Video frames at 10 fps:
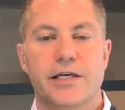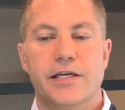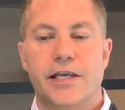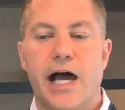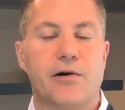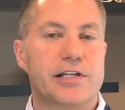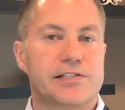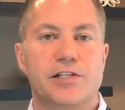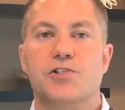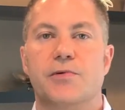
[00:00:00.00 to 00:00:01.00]
Now, in a
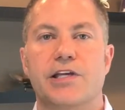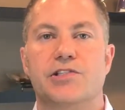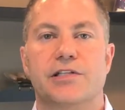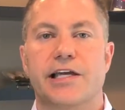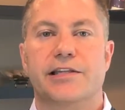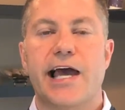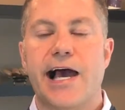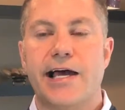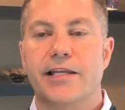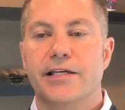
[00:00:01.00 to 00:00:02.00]
situation like
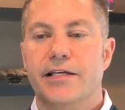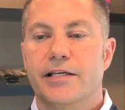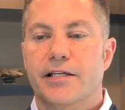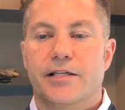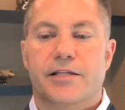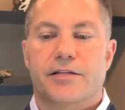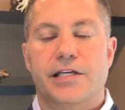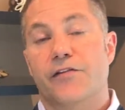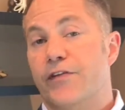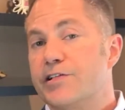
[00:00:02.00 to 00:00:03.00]
that,
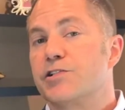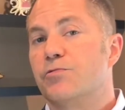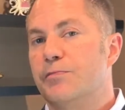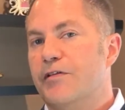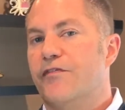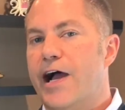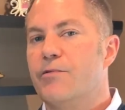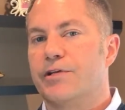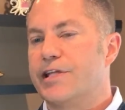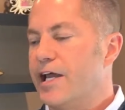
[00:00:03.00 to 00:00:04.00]
the investor will be fine
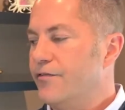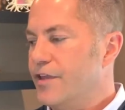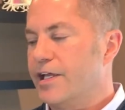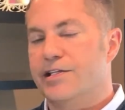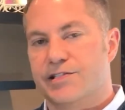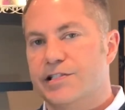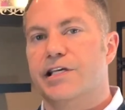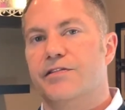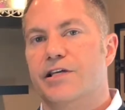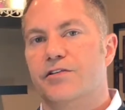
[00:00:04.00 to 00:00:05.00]
with that if they can
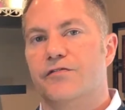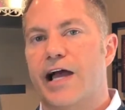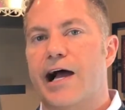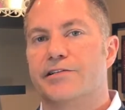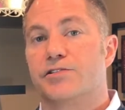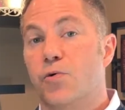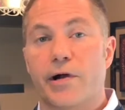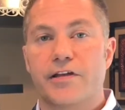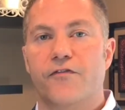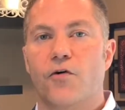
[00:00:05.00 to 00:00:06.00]
see that you've got
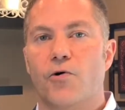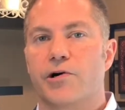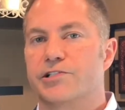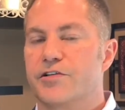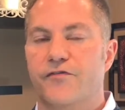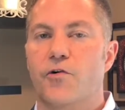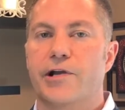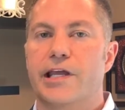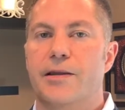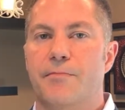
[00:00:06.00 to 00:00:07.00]
24 to
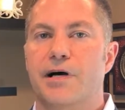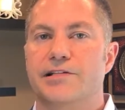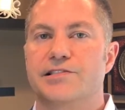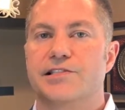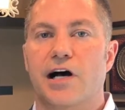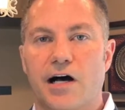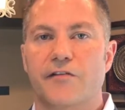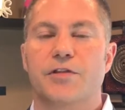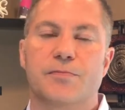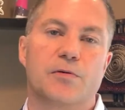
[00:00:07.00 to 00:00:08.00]
48 months
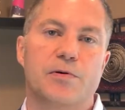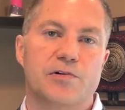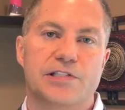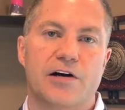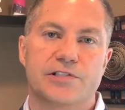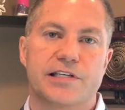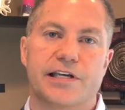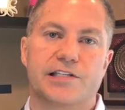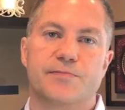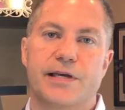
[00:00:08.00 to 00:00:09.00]
of the proposed housing
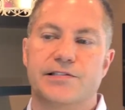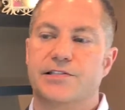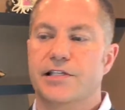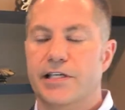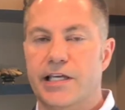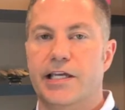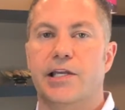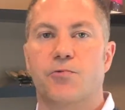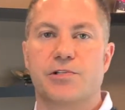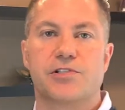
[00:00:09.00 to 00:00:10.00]
expense in
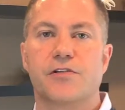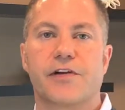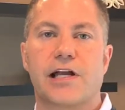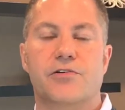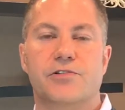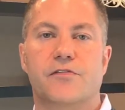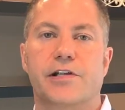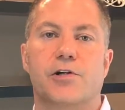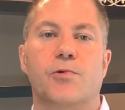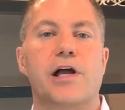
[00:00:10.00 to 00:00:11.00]
a reserve account over
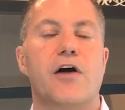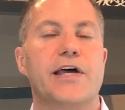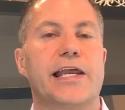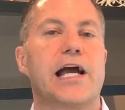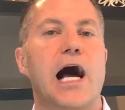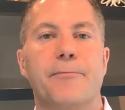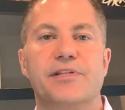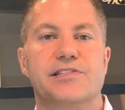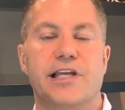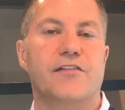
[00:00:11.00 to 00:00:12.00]
here. We call that a
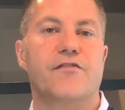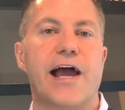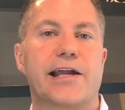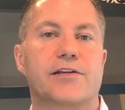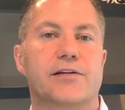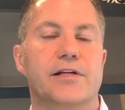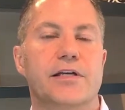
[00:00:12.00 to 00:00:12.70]
compensating factor.